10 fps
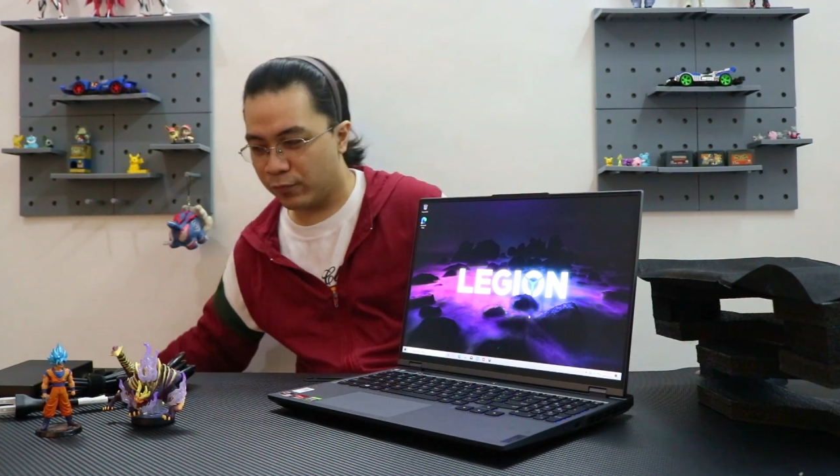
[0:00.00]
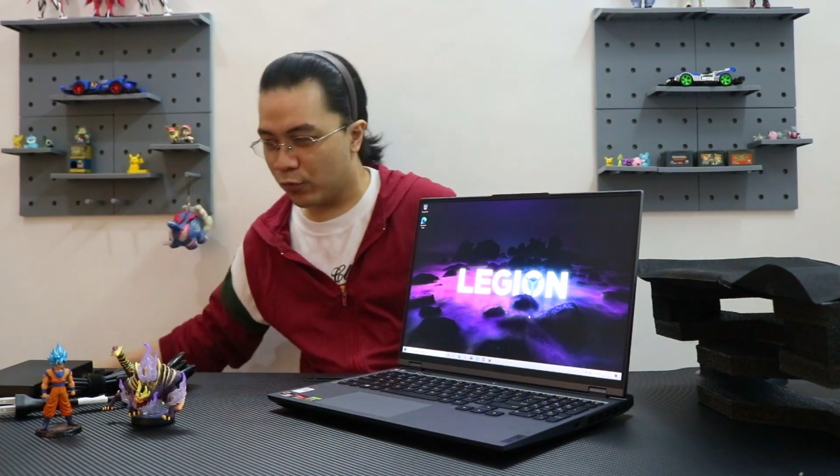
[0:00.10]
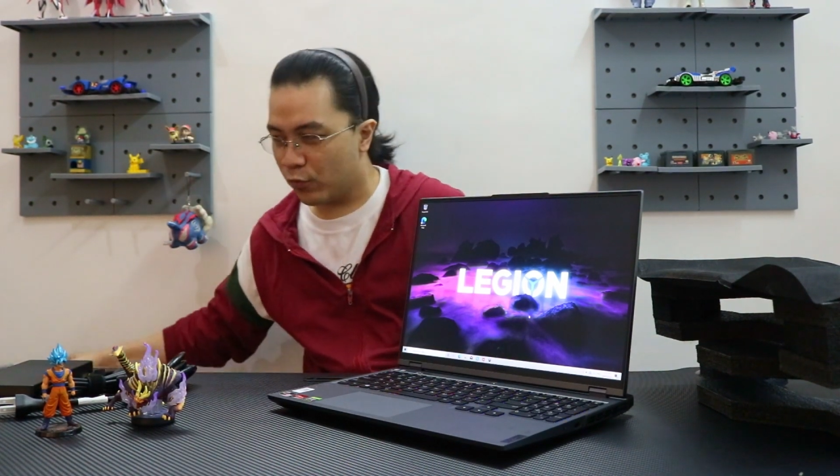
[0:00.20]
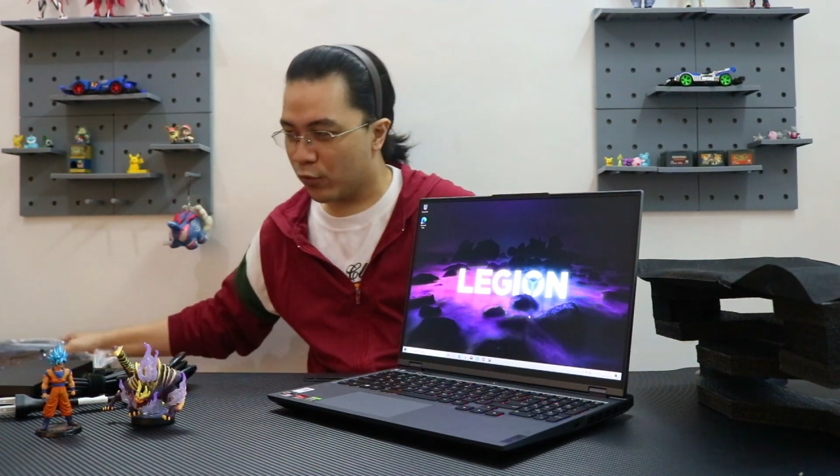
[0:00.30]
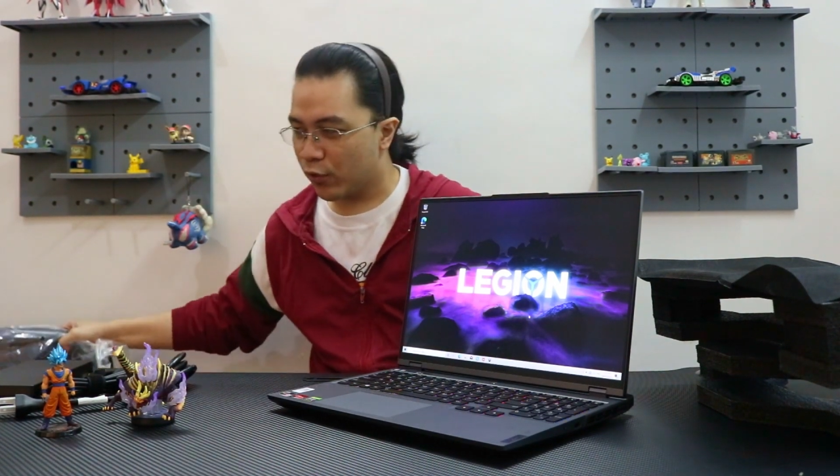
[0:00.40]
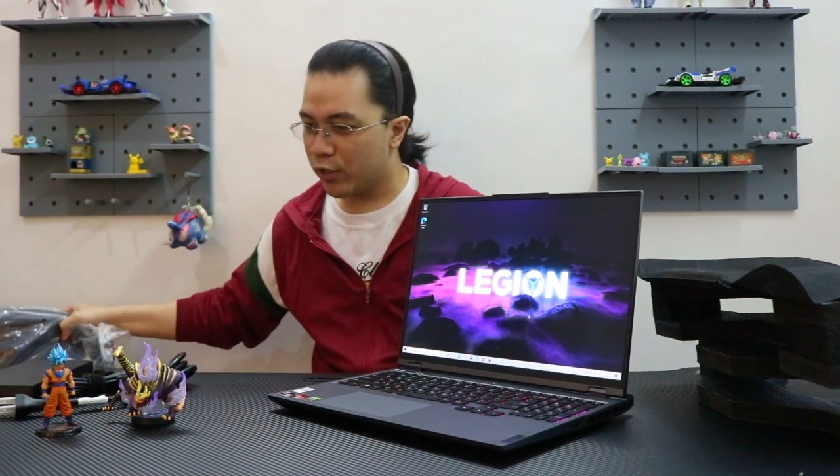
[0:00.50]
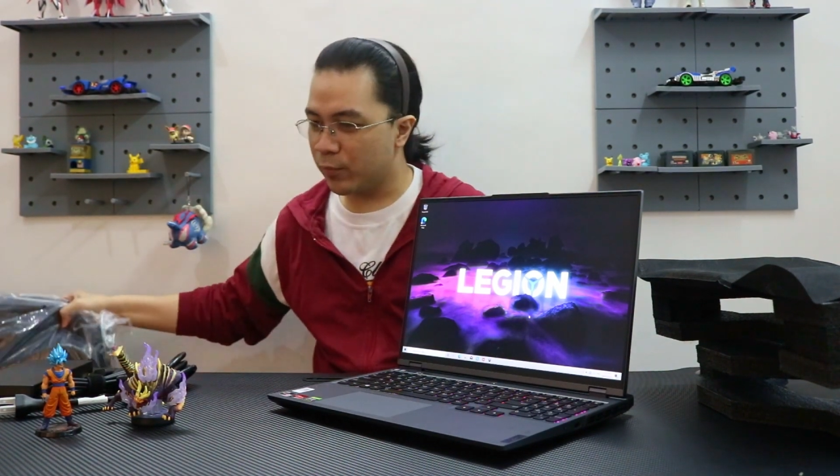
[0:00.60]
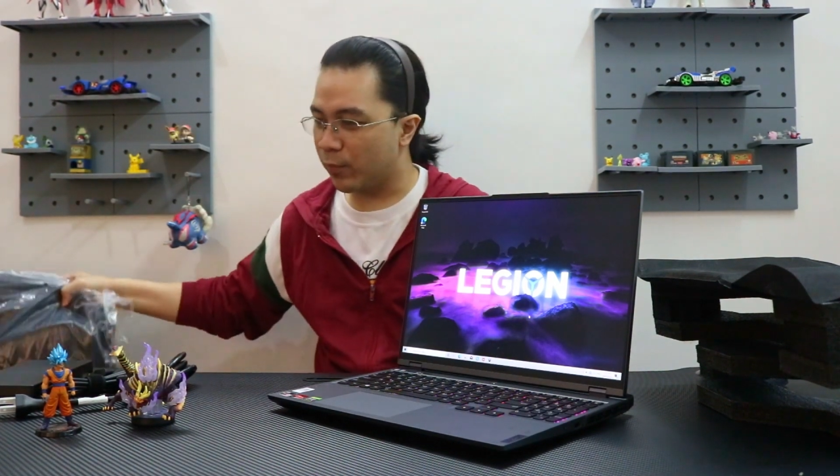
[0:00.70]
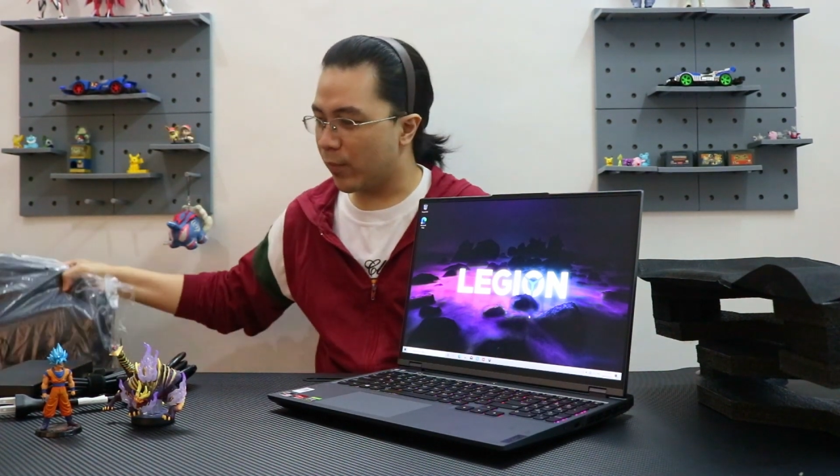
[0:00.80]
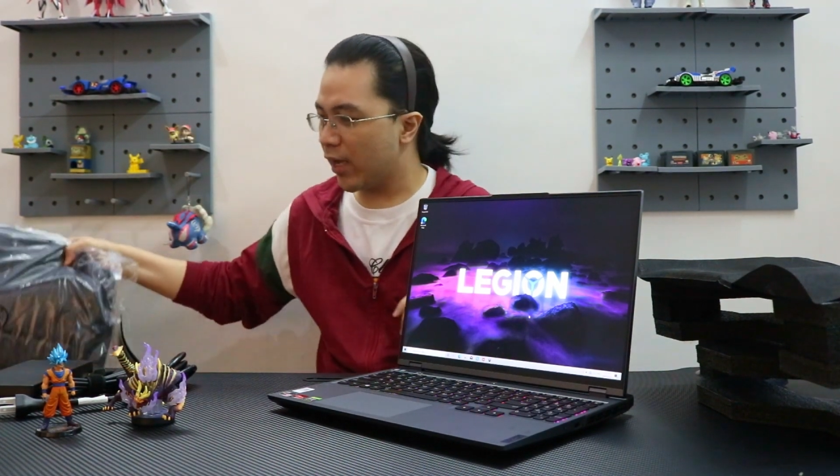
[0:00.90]
for
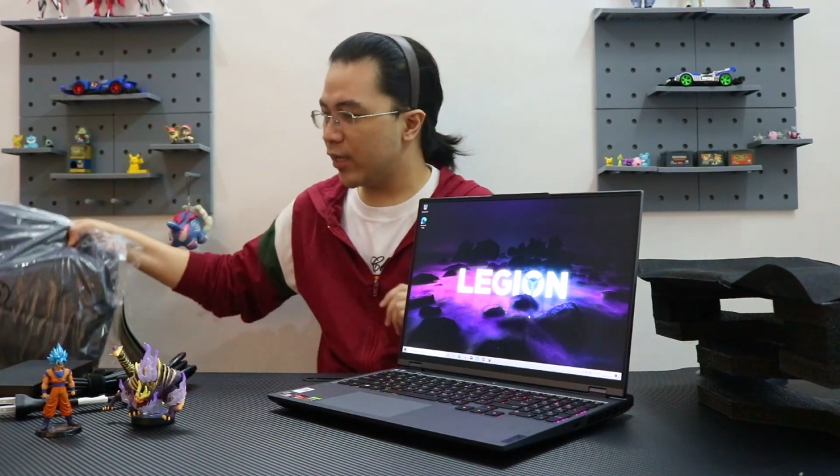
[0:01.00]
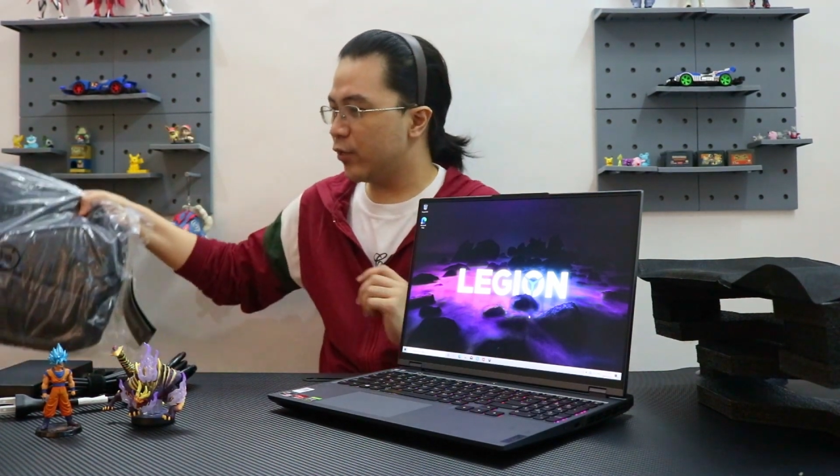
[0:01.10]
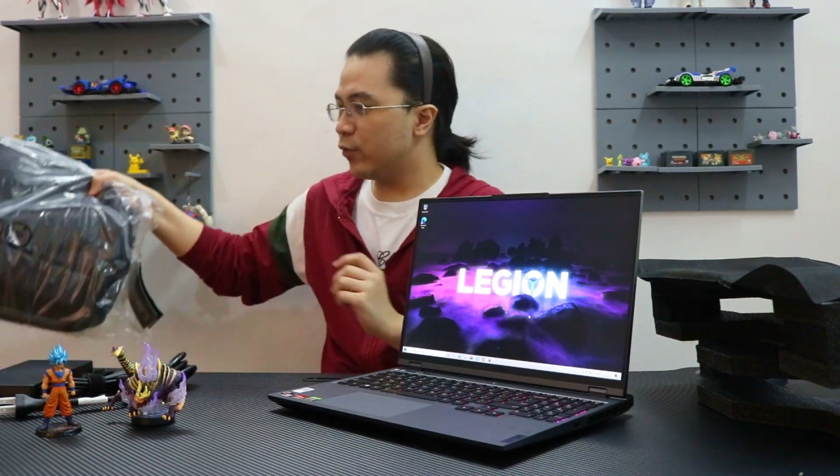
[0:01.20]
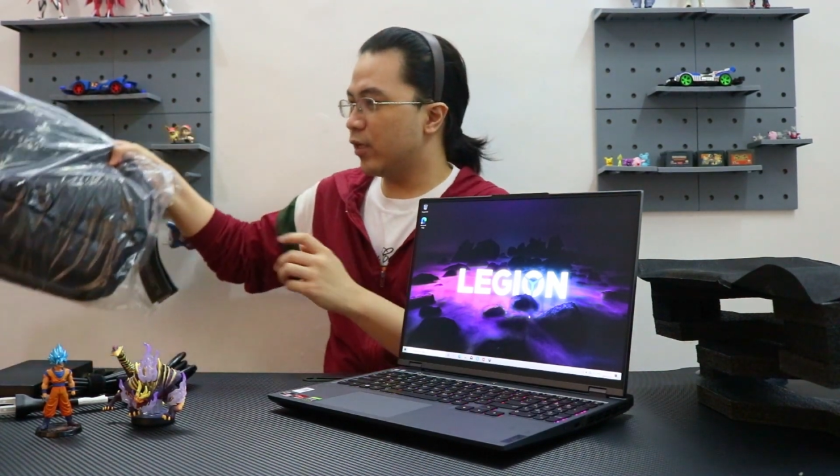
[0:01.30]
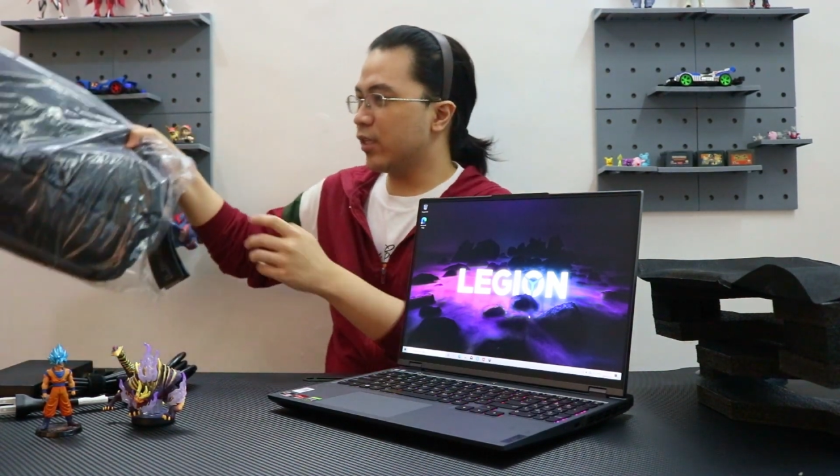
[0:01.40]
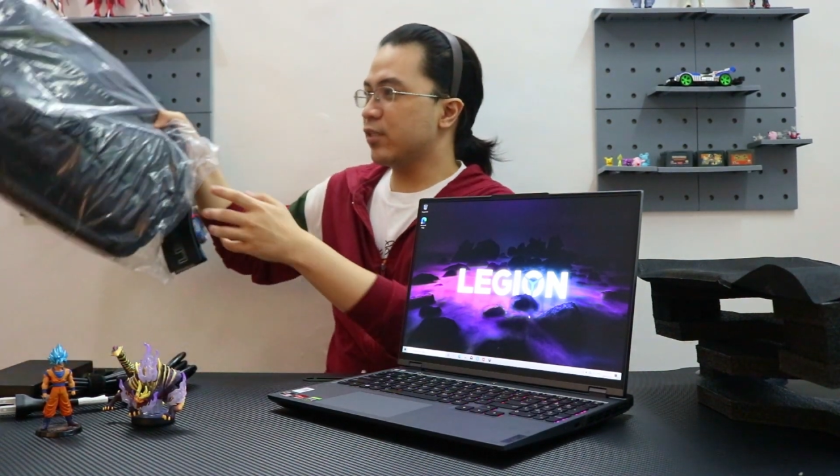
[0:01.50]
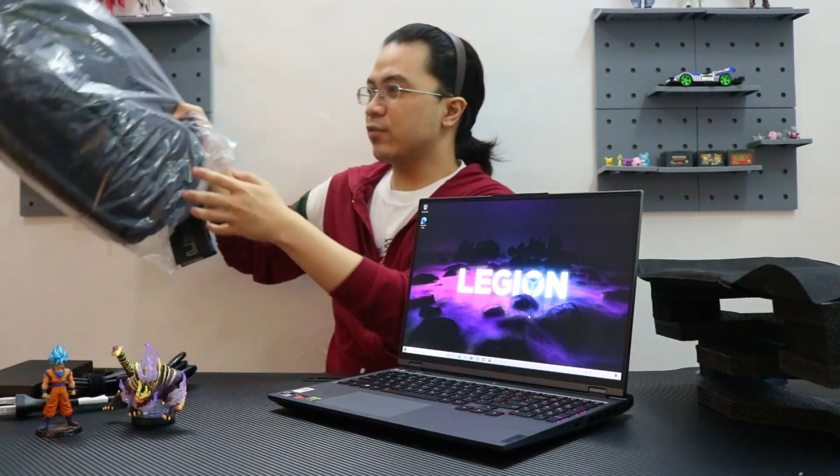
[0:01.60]
my unit.